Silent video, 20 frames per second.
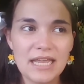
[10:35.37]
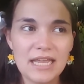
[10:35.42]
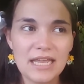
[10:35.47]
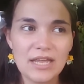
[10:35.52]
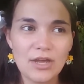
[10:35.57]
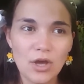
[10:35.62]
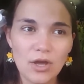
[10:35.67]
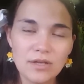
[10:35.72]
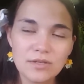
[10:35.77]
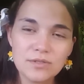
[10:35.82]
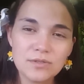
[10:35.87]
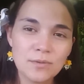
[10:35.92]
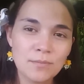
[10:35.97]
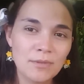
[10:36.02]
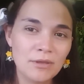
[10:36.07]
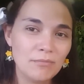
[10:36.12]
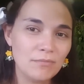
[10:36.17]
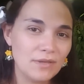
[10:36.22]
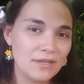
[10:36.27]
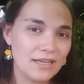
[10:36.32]
it also
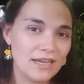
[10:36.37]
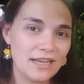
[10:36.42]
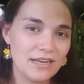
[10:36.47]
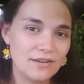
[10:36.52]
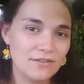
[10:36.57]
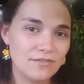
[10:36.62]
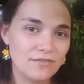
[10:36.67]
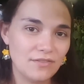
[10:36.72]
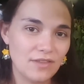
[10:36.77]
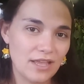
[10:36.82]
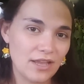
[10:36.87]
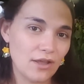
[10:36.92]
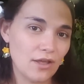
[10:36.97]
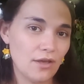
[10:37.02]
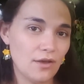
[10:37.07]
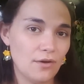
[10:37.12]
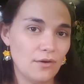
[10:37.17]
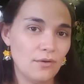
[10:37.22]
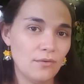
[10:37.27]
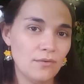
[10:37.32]
made me kind of let
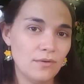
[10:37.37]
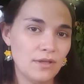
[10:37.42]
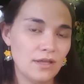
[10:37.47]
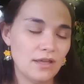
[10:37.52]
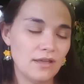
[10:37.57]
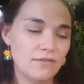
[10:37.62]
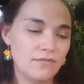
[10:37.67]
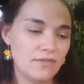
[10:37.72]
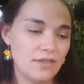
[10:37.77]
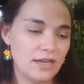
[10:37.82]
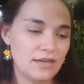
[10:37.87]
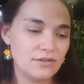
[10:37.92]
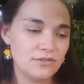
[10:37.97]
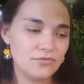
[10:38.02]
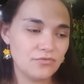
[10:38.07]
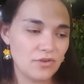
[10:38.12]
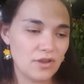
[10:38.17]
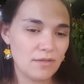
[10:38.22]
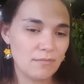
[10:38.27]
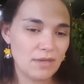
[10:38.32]
go of that
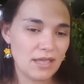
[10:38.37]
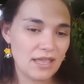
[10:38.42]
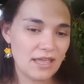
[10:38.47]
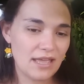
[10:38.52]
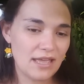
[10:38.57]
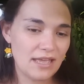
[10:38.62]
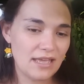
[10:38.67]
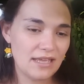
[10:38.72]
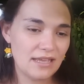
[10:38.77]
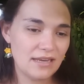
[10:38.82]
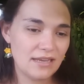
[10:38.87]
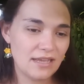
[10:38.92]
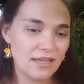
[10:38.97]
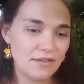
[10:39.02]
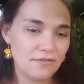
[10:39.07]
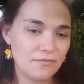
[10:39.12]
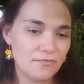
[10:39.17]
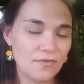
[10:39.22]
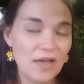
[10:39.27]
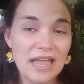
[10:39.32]
dream I had
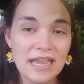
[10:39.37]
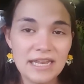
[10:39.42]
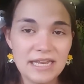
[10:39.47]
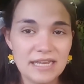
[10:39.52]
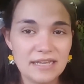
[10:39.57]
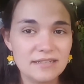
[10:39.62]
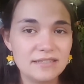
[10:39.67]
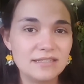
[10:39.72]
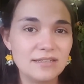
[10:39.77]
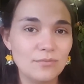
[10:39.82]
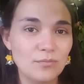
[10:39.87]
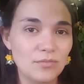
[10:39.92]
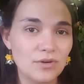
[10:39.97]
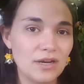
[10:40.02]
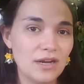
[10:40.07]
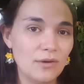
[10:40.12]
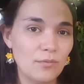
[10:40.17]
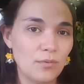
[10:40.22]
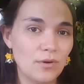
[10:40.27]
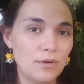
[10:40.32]
of finding
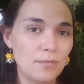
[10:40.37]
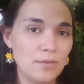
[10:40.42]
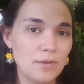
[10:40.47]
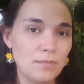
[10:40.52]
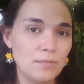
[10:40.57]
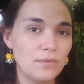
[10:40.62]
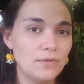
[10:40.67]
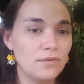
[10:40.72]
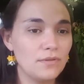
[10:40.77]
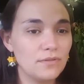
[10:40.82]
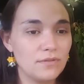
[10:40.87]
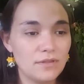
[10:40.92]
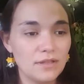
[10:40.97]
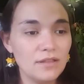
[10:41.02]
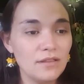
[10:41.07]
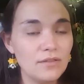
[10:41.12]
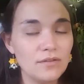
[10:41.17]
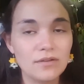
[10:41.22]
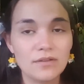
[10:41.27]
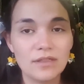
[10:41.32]
somewhere where people
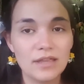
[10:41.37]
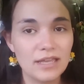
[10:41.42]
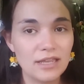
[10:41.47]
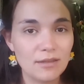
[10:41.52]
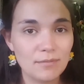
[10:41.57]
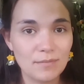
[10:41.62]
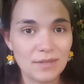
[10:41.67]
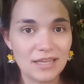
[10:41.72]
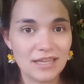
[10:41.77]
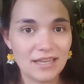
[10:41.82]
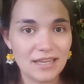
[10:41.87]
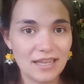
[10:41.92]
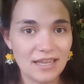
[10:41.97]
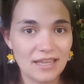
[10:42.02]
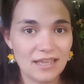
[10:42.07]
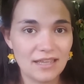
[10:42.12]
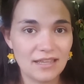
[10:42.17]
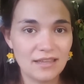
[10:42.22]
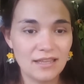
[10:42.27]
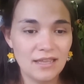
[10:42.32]
did look like me,
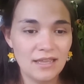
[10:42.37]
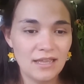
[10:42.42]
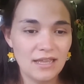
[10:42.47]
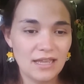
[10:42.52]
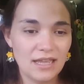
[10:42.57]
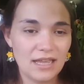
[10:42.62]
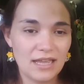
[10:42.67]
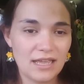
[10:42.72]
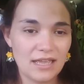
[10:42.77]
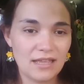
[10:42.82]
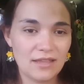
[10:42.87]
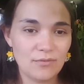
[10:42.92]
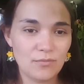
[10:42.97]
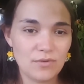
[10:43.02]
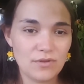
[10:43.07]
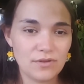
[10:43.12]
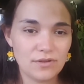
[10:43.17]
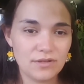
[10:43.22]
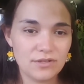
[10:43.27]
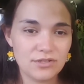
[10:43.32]
and and
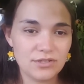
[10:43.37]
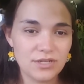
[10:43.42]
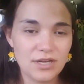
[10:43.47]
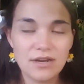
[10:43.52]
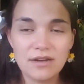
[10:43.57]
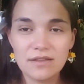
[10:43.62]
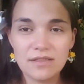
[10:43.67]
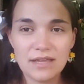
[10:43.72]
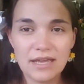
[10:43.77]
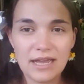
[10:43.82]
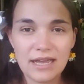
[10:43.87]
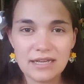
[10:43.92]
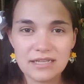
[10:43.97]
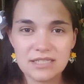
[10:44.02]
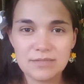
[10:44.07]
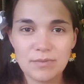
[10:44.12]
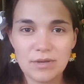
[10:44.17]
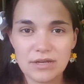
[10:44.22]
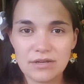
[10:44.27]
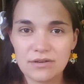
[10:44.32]
we could share that
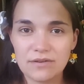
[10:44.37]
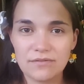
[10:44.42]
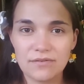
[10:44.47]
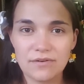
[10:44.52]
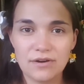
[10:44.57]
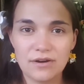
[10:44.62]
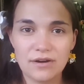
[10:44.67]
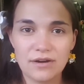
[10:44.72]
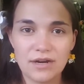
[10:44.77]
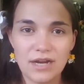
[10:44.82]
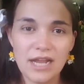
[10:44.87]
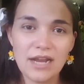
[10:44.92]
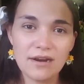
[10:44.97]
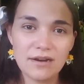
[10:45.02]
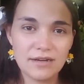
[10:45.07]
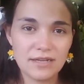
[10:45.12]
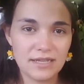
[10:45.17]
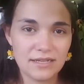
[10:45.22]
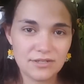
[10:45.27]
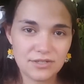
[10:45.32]
aspect of our
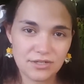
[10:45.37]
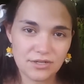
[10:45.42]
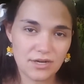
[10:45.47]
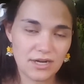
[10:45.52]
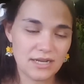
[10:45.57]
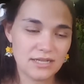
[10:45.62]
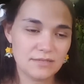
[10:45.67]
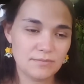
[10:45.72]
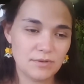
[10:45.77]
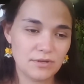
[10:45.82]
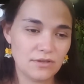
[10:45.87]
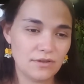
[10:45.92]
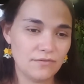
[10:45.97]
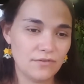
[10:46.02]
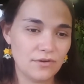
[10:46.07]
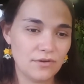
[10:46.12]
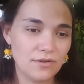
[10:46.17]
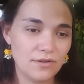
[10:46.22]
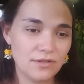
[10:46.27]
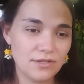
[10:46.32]
heritage and our aspect of
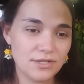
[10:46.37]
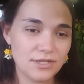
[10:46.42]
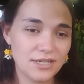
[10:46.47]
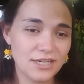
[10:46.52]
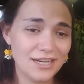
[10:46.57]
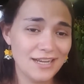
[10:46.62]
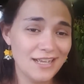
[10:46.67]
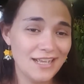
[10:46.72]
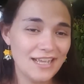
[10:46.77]
our culture,